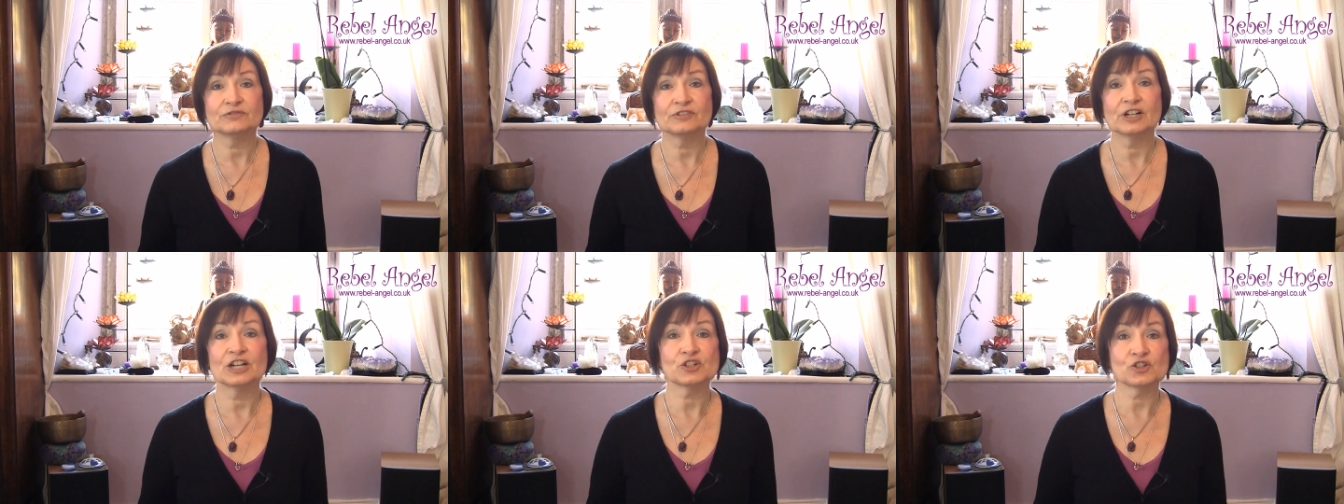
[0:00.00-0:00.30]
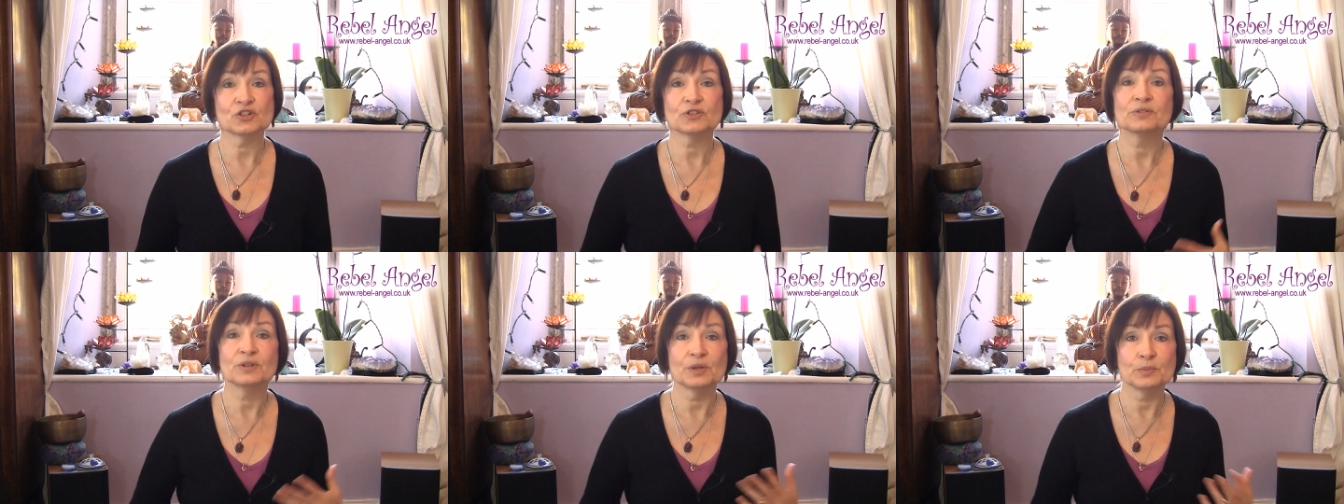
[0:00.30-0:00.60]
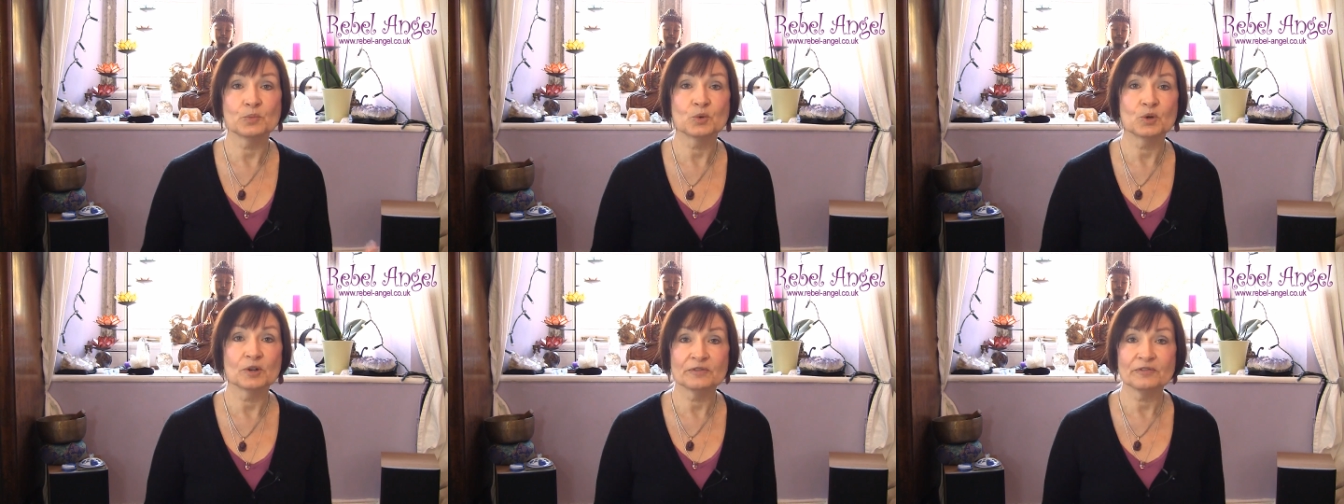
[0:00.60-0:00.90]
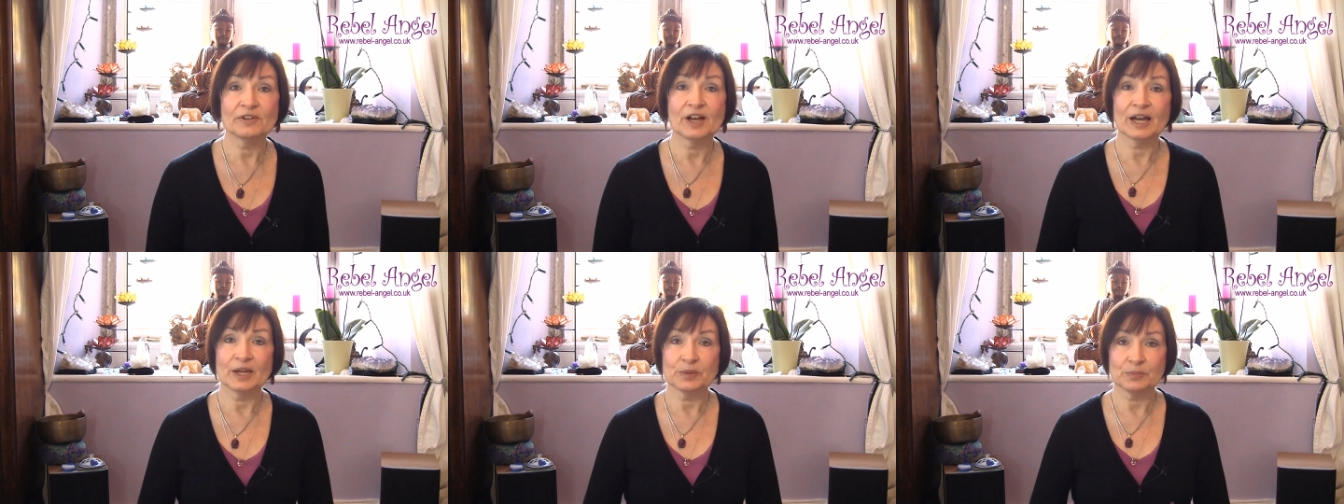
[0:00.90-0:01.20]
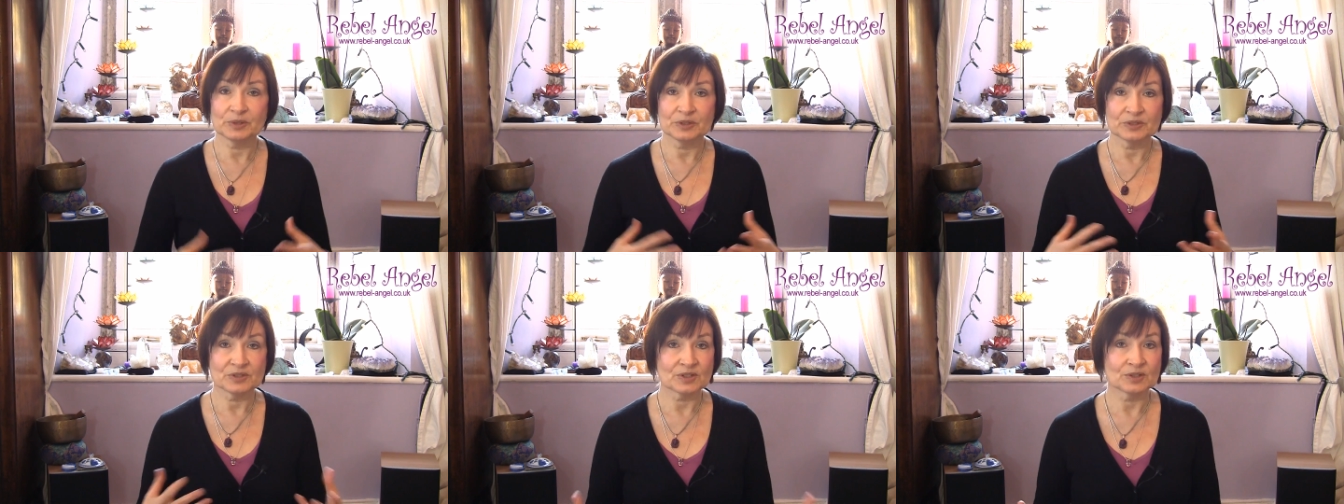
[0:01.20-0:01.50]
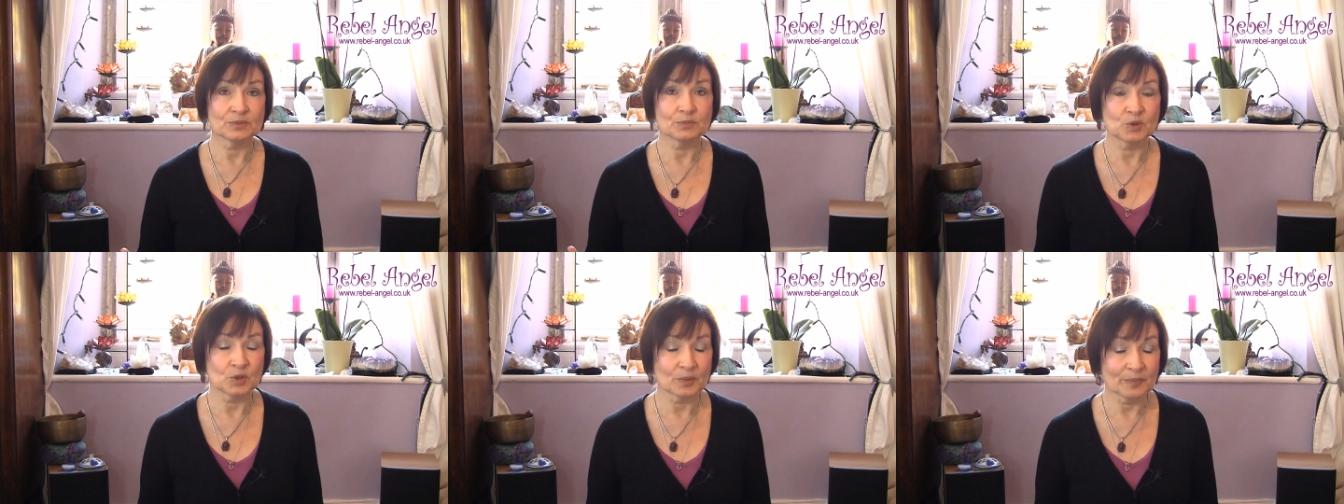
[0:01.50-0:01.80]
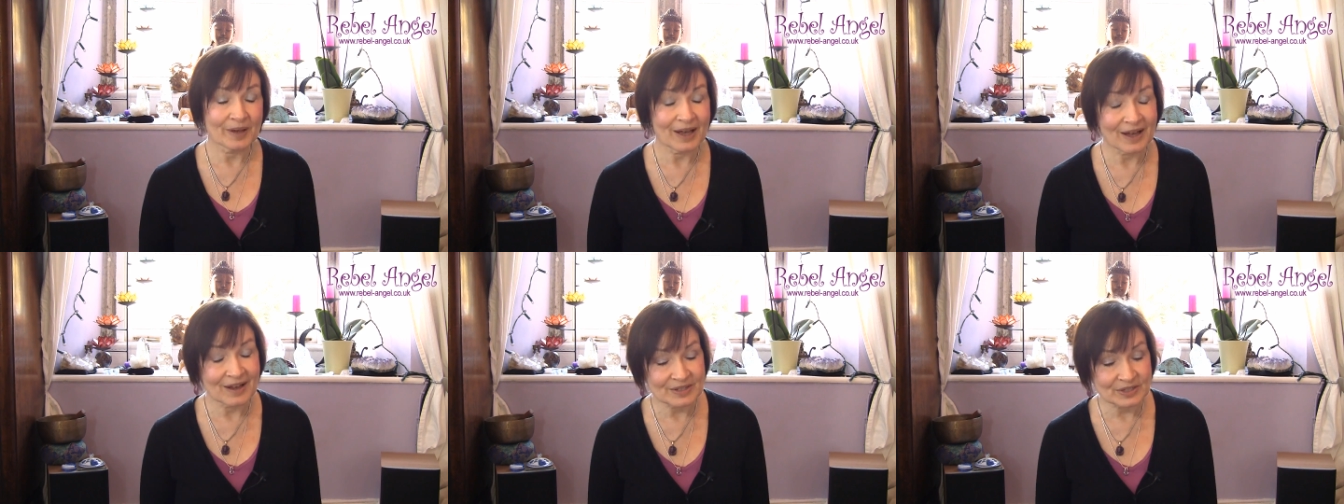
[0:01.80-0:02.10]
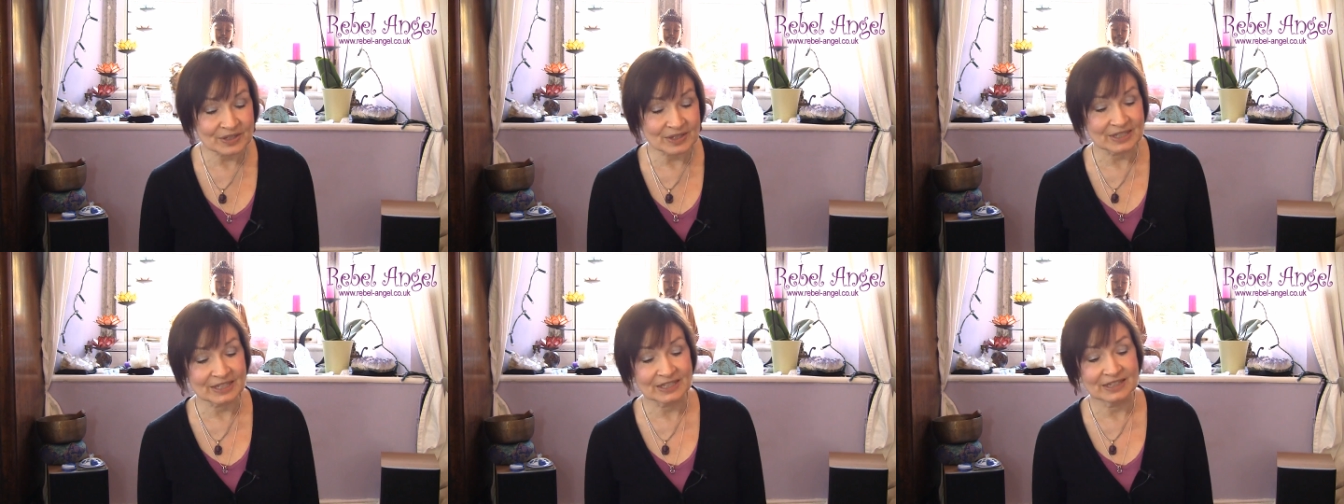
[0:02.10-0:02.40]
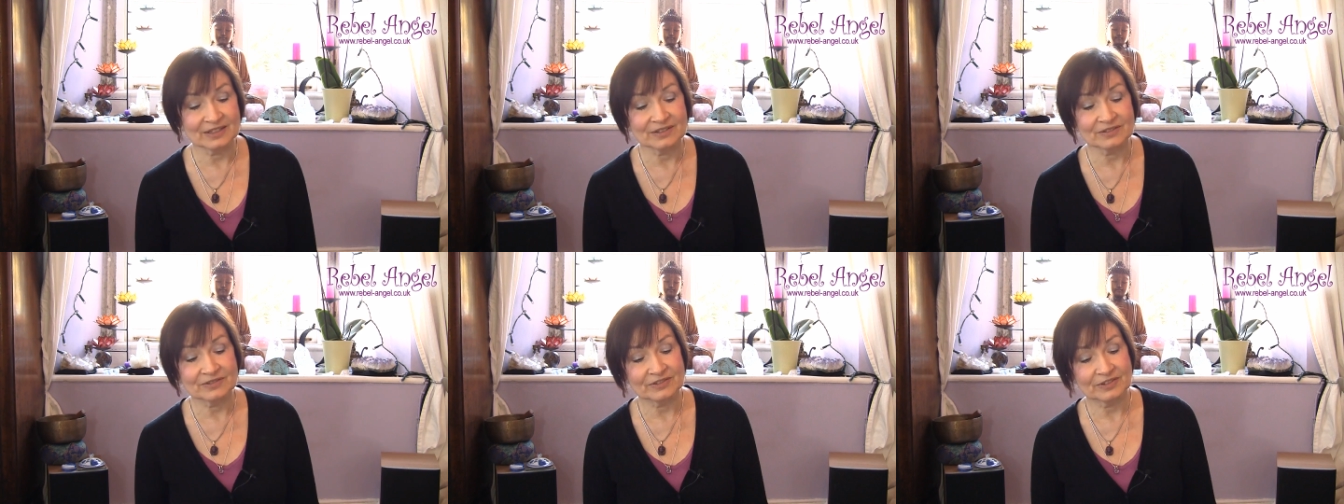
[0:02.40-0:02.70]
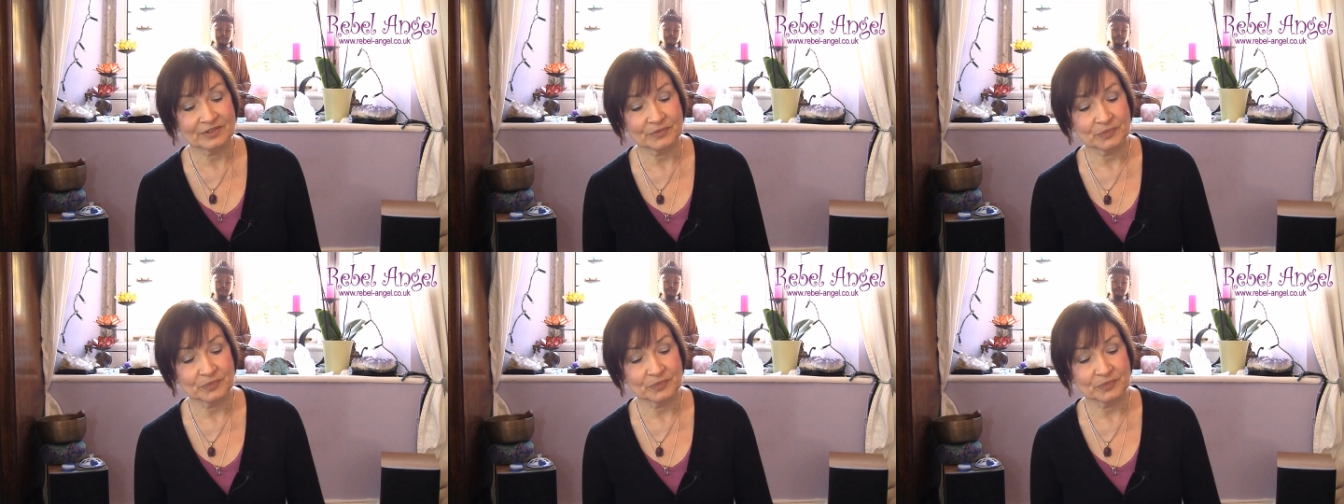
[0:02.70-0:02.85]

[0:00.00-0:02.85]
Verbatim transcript: fresher and more vibrant and more positive.